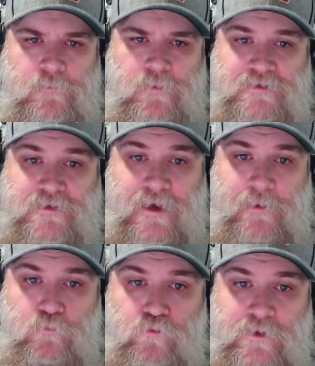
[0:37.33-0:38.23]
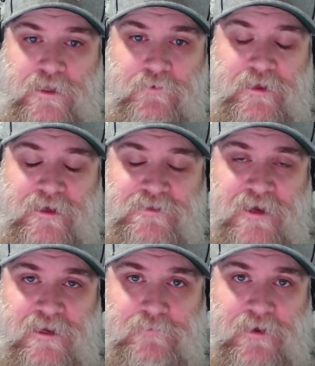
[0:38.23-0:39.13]
But uh, I'm really, really
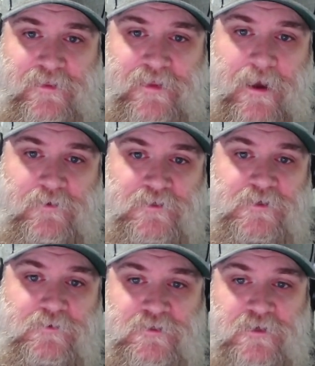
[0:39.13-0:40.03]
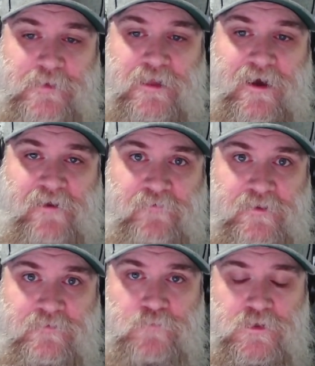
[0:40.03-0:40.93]
excited about that one too. It's going to be a lot of fun.